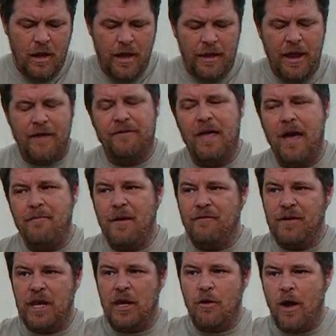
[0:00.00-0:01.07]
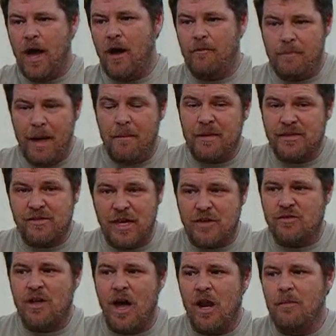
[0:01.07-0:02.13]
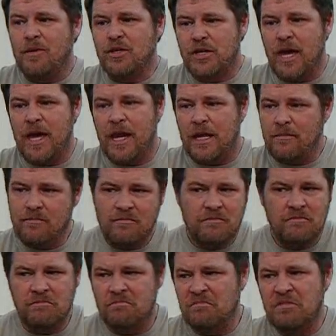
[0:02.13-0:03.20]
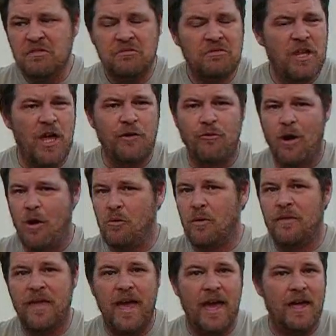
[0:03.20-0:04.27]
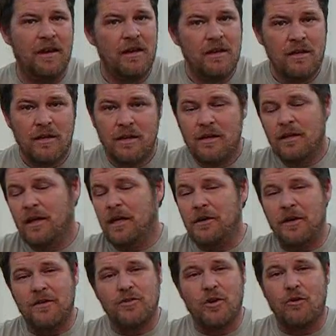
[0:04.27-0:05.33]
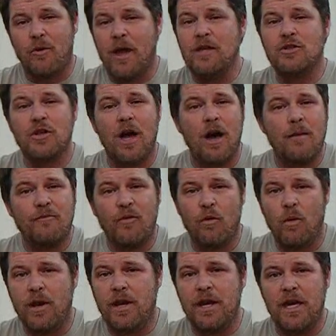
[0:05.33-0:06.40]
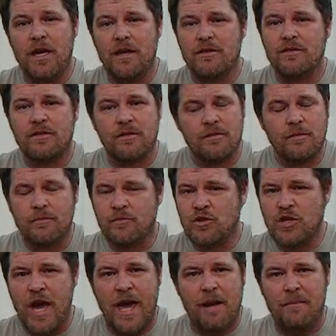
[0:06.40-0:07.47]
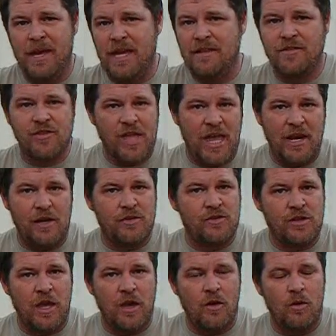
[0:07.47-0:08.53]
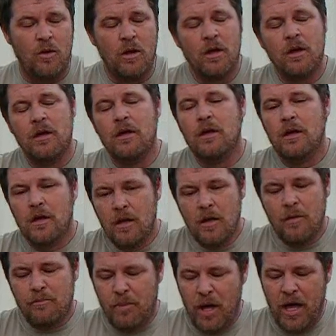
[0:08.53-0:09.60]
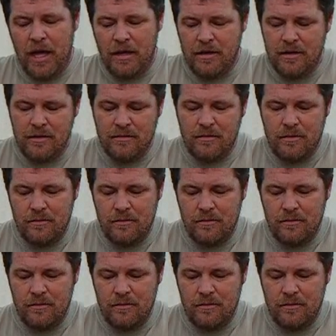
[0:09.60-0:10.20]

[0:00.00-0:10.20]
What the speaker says: alright, I've got my video out about my $6 Machete. Nothing wrong with that. It does a great job for what it is. China made stainless steel. But